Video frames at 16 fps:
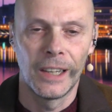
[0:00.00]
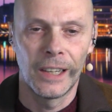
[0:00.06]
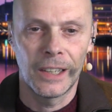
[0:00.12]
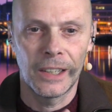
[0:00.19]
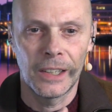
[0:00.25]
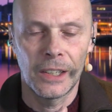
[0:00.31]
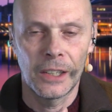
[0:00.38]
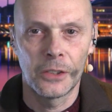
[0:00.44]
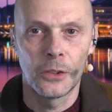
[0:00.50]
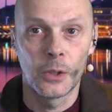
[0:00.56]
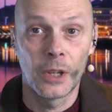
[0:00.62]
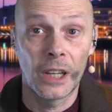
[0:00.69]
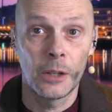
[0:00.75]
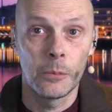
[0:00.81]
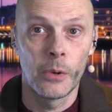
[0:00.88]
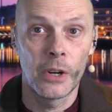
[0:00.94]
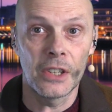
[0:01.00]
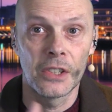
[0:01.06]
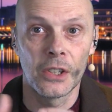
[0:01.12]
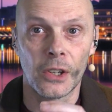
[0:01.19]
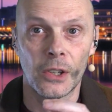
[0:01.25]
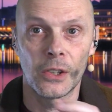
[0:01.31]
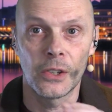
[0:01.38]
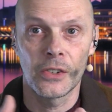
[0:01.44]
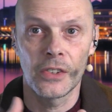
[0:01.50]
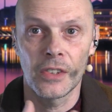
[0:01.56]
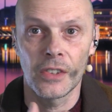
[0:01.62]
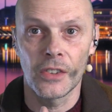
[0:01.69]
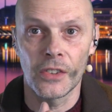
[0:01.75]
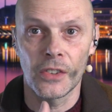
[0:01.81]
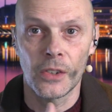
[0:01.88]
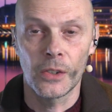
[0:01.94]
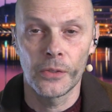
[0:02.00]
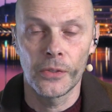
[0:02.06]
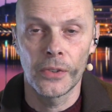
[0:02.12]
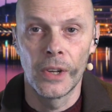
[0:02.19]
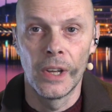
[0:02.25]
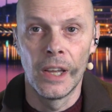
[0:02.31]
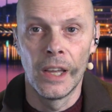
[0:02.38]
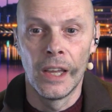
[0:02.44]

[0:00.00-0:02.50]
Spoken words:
to calibrate colors and stuff.